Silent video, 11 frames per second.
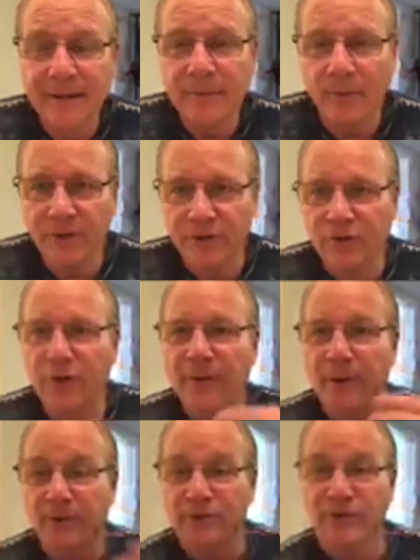But when you talk
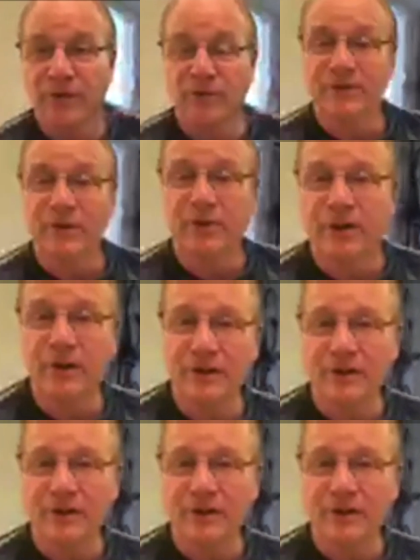about what's real, what's going on in your